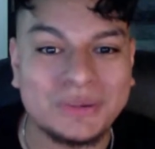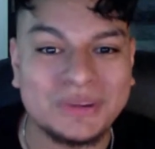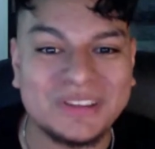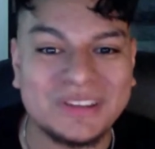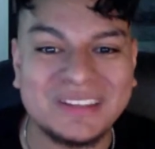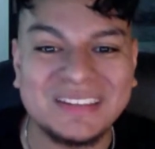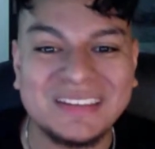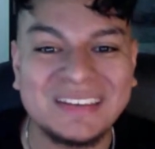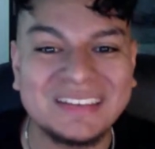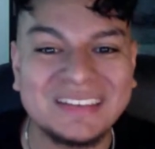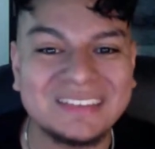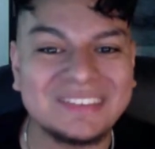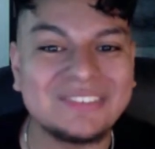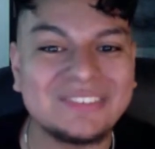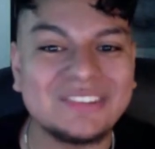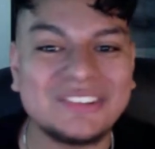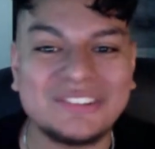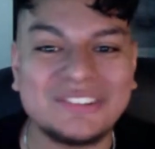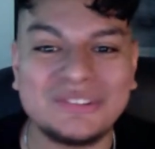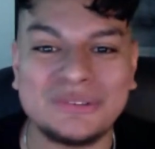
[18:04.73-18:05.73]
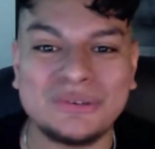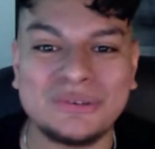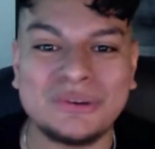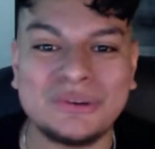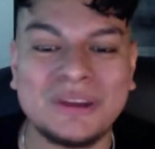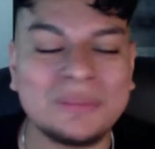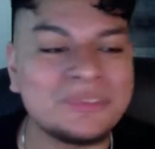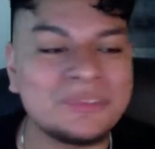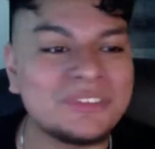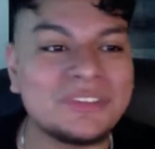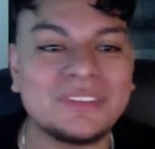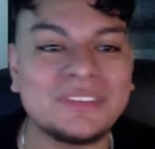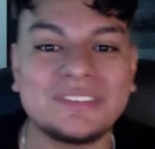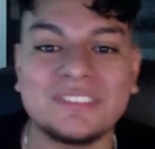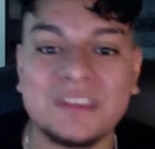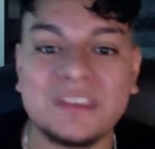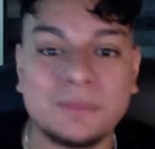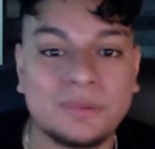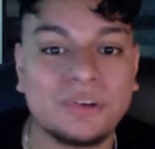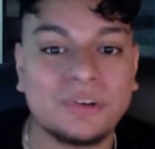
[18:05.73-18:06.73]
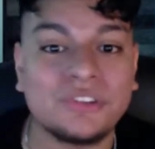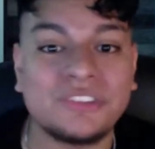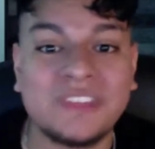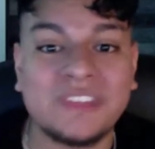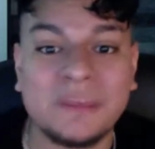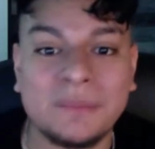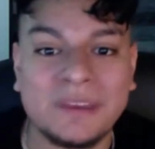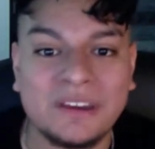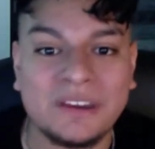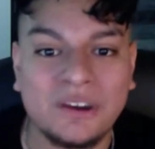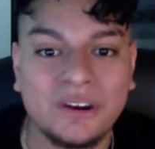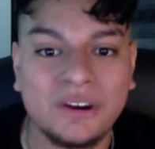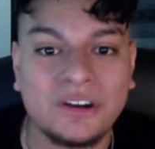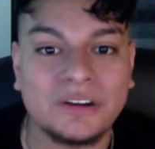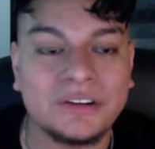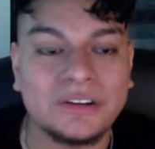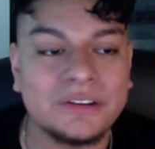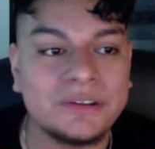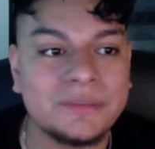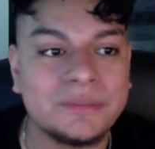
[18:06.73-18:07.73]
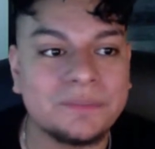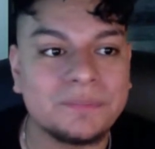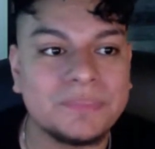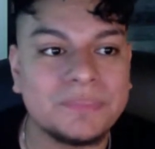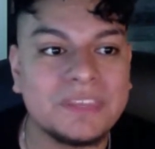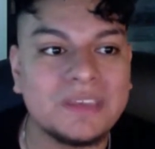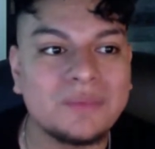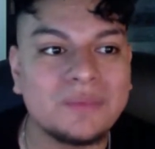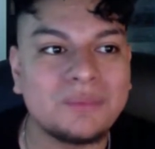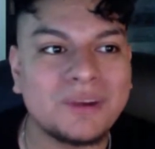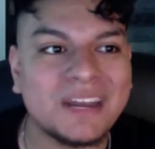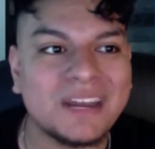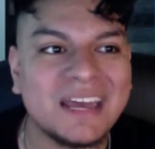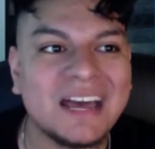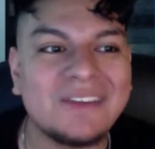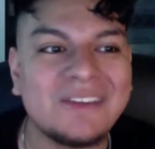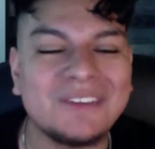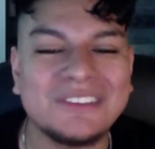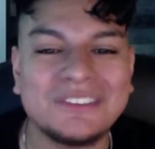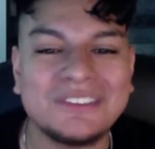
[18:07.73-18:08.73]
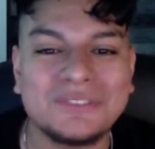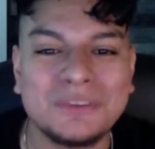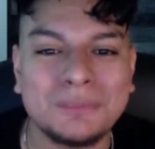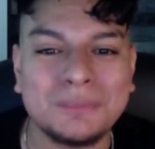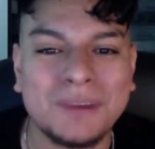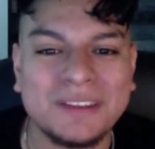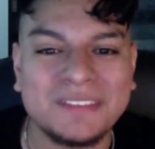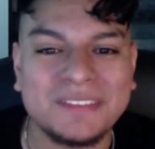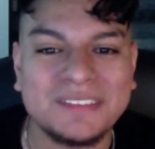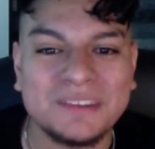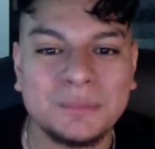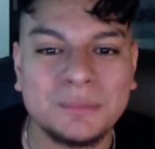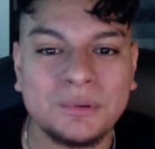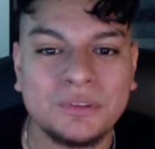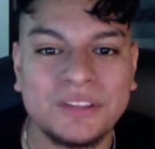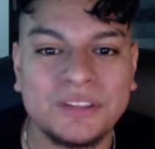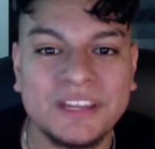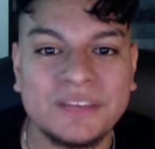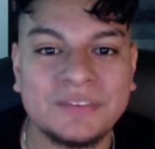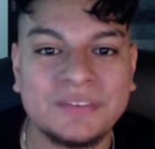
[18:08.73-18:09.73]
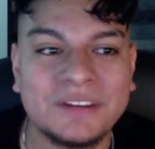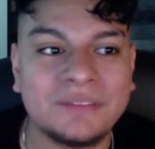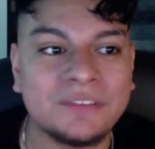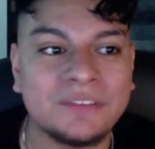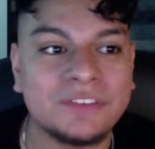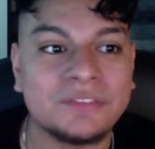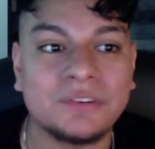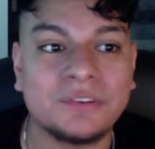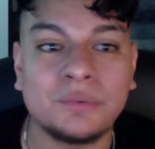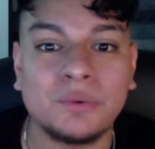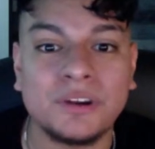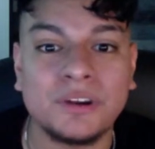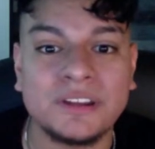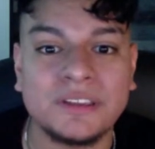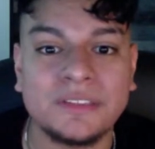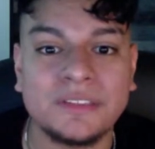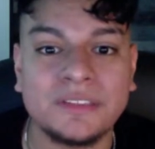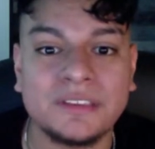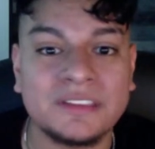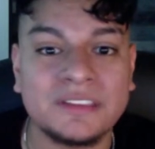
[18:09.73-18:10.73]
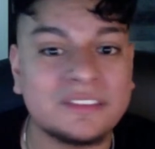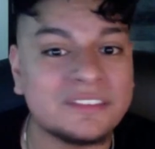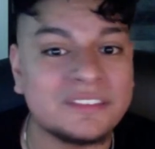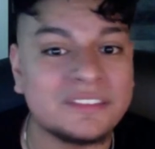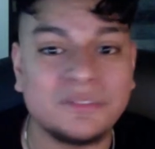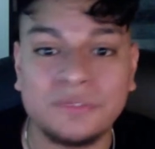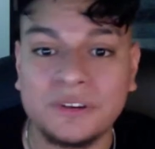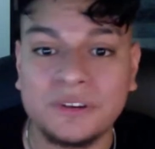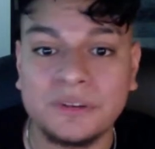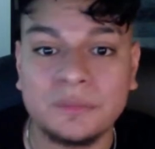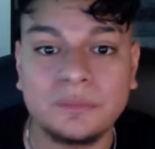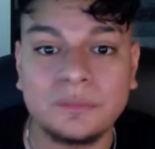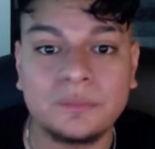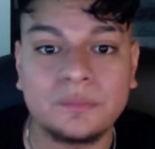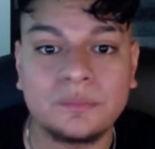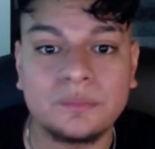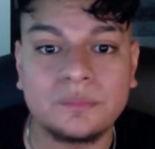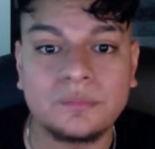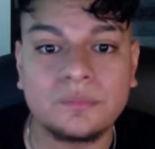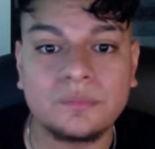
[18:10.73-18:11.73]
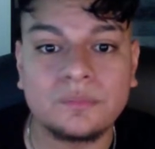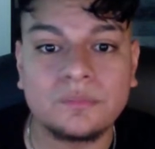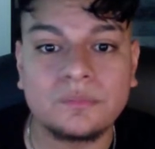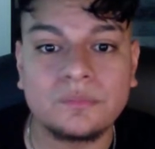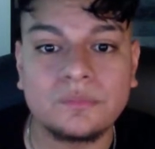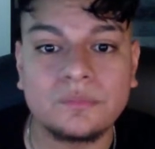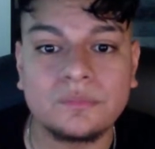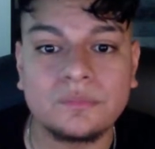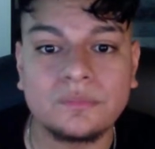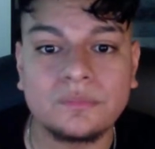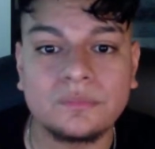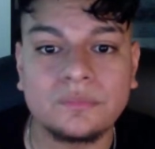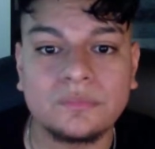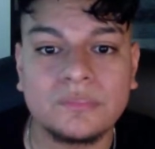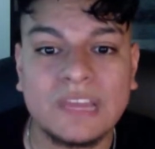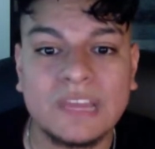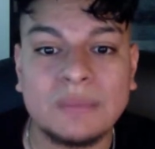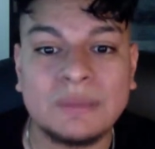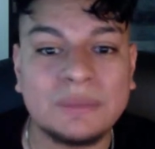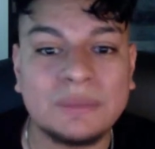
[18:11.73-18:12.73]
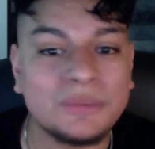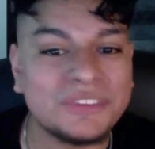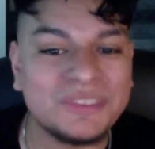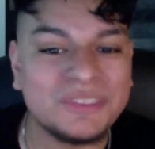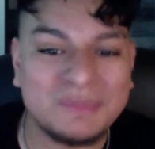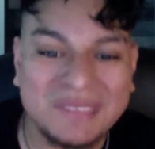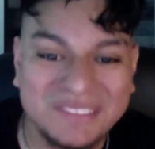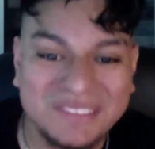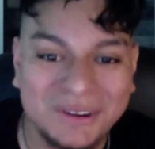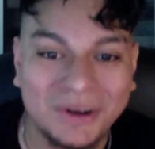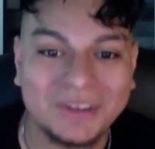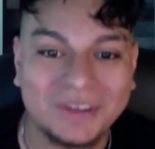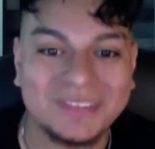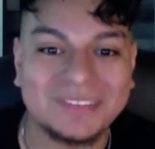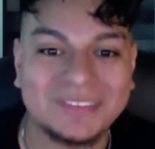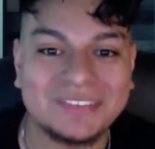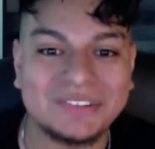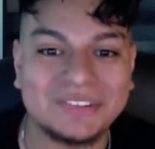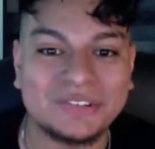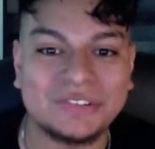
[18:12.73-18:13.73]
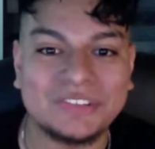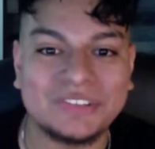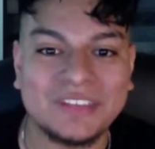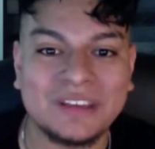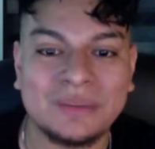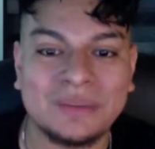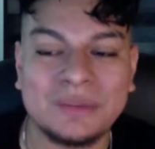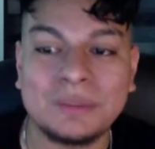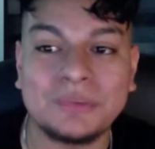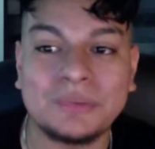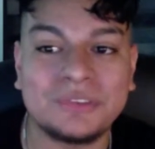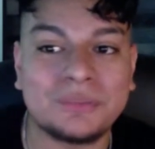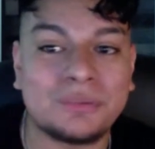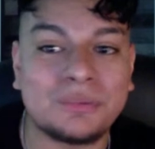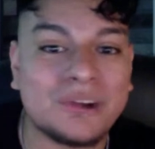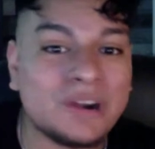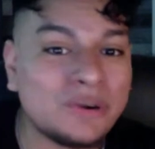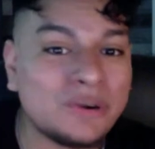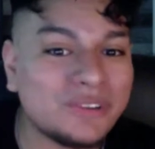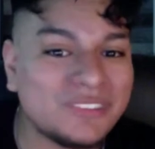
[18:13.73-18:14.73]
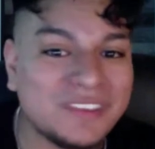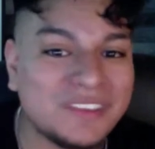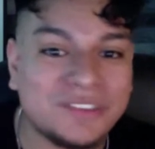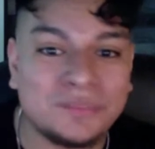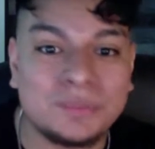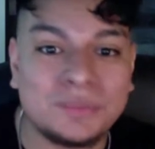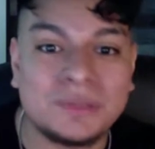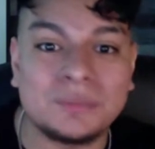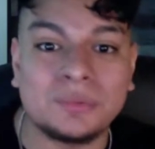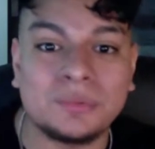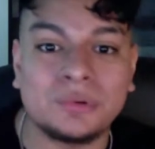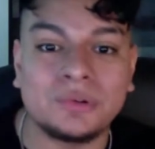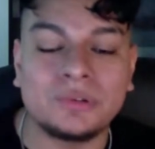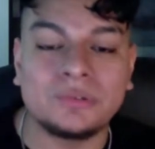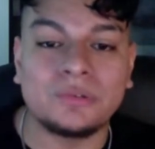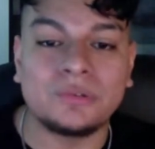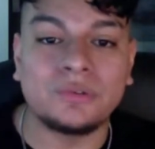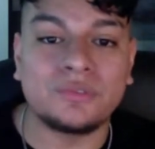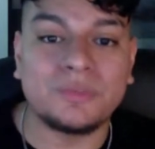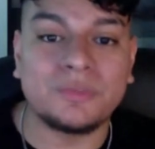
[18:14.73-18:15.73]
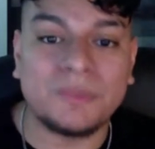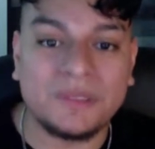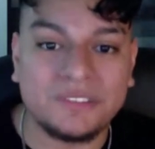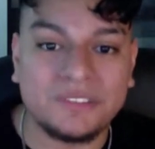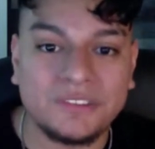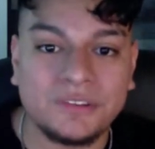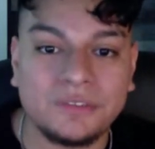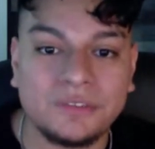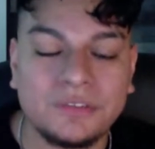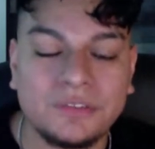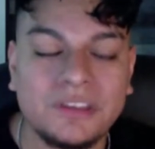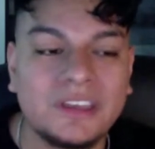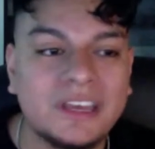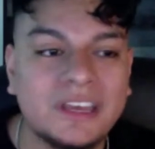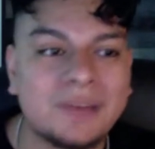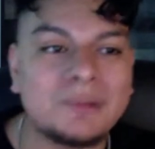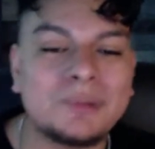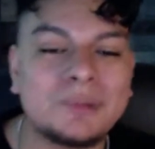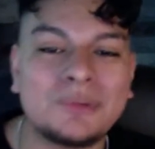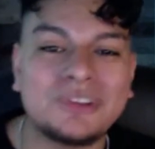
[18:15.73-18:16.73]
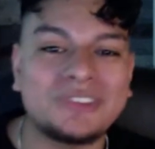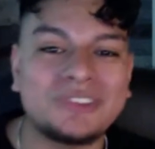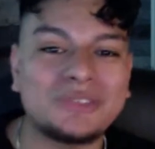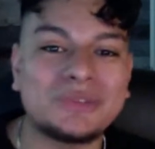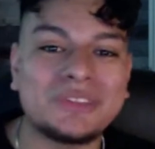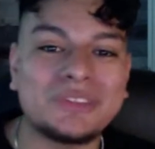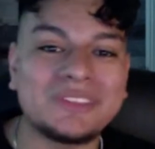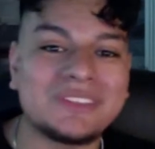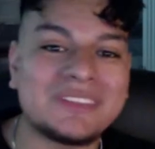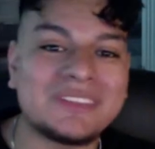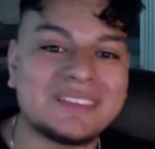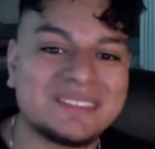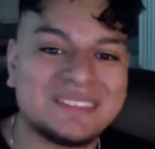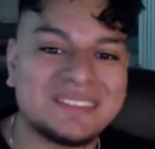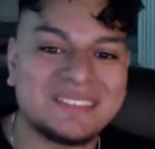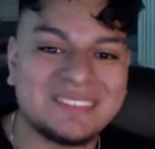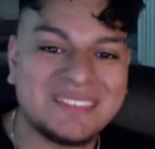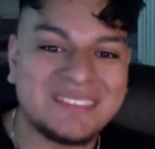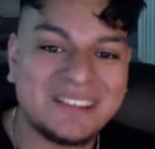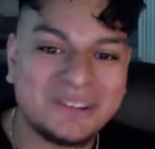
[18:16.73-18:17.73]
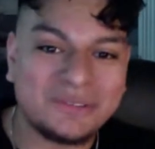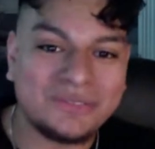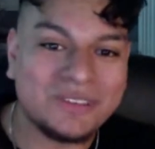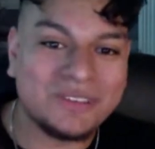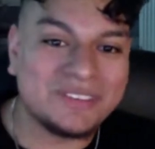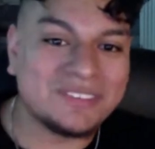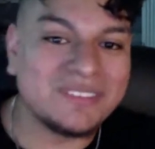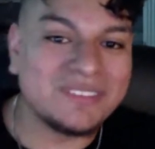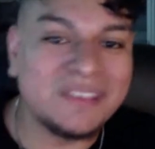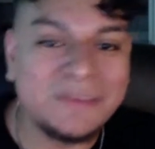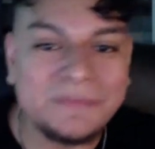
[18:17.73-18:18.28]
way. Don't change who you are. I'm still the same person at my heart, but I have a different mindset about life and I have a different work ethic. It's different. I'm able to make the hard decisions now. I'm able to prioritize people over myself. I'm able to do the things and sacrifice,